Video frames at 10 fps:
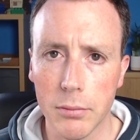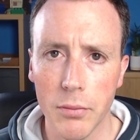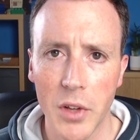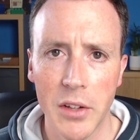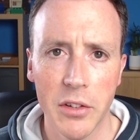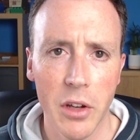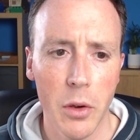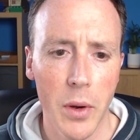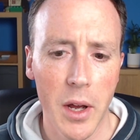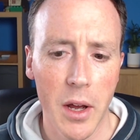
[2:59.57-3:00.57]
And
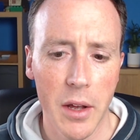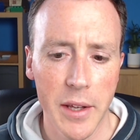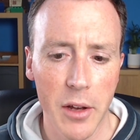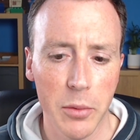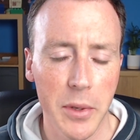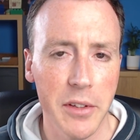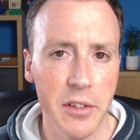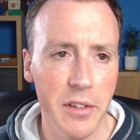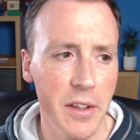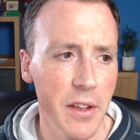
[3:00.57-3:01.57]
so, I was pleased
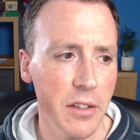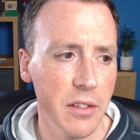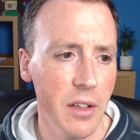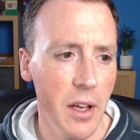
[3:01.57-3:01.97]
to see these